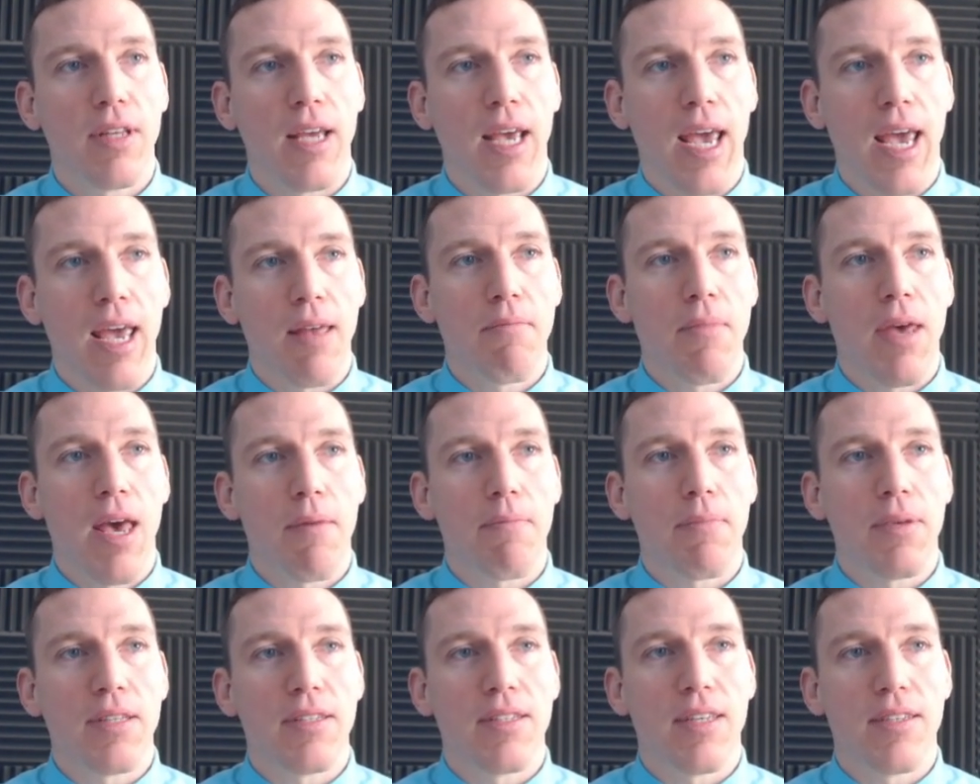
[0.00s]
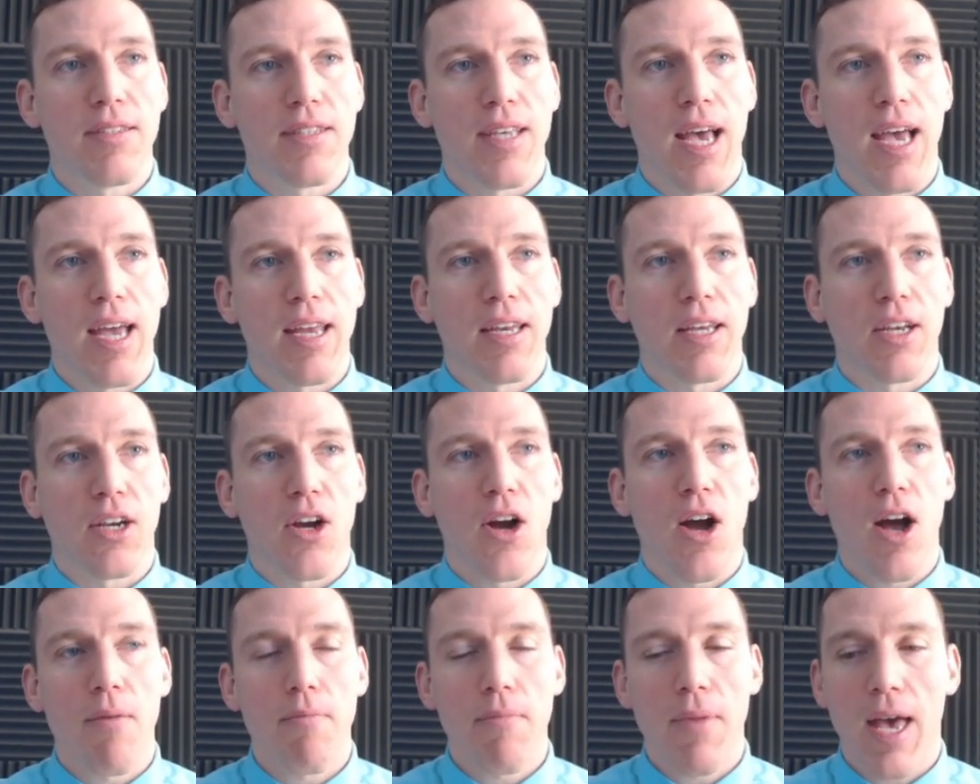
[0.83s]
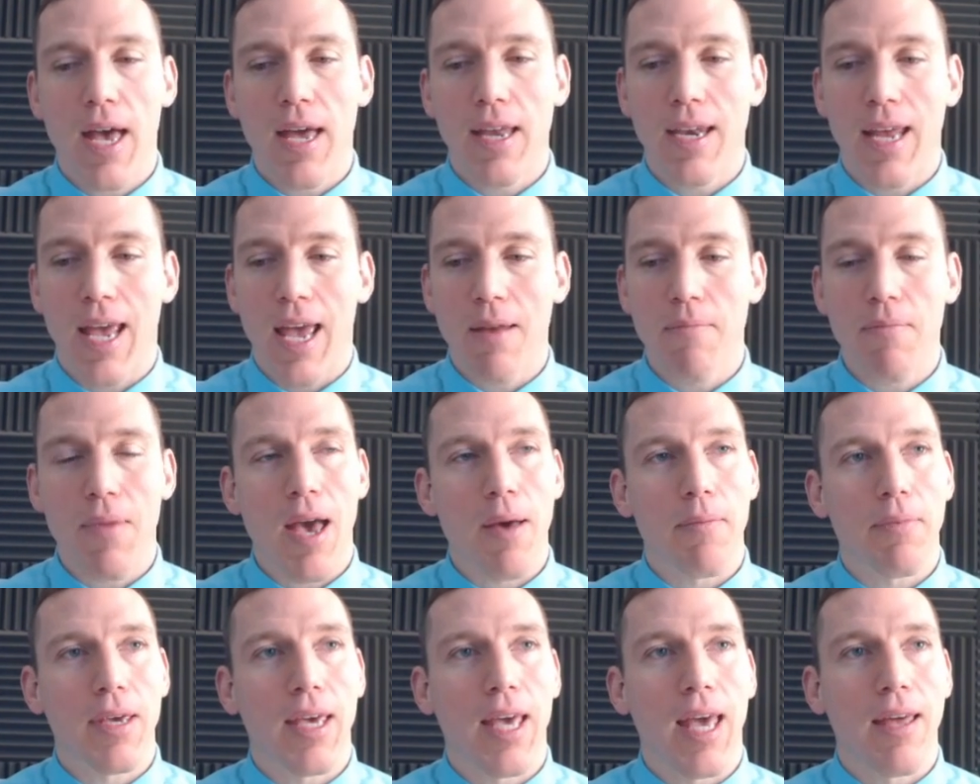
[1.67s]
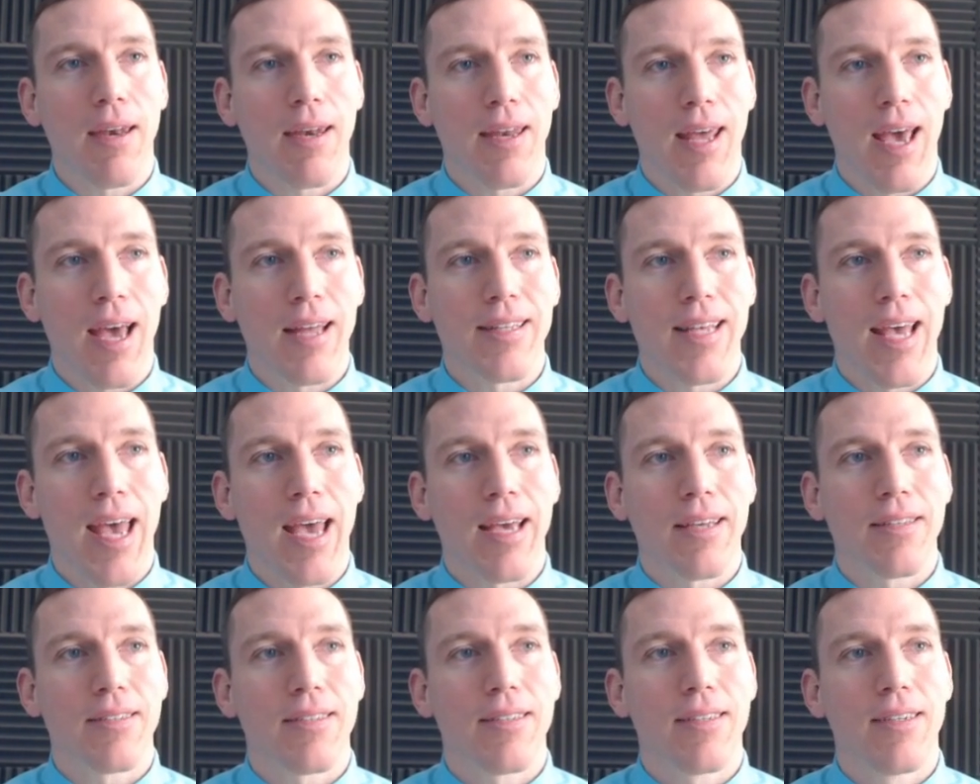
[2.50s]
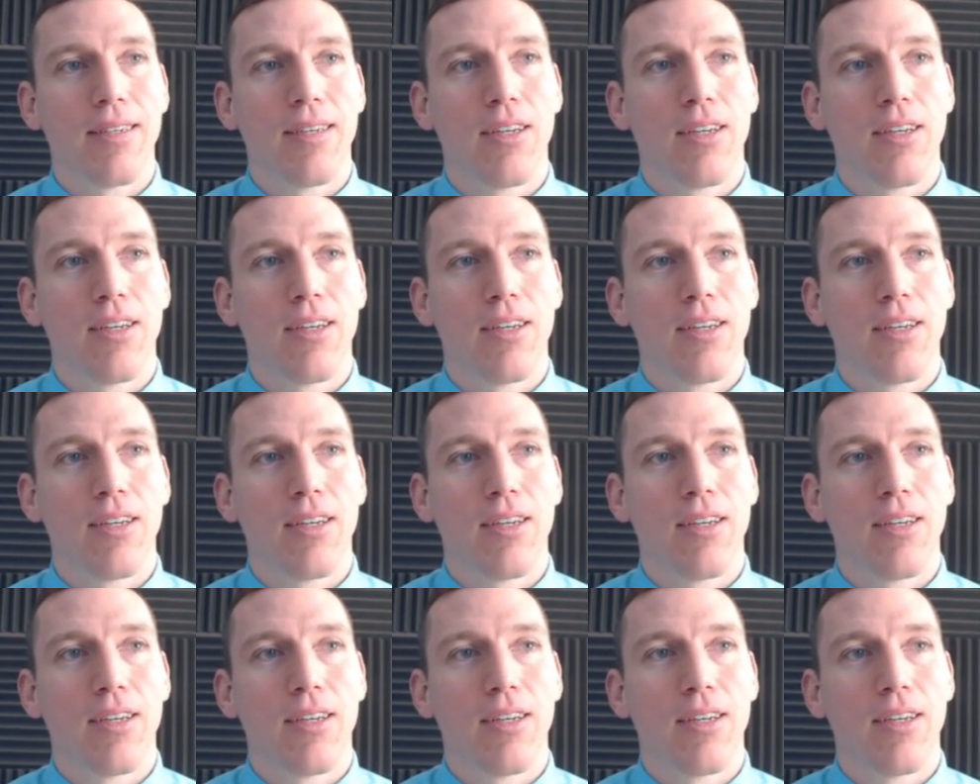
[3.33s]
Nmap is designed to combat Nmap attacks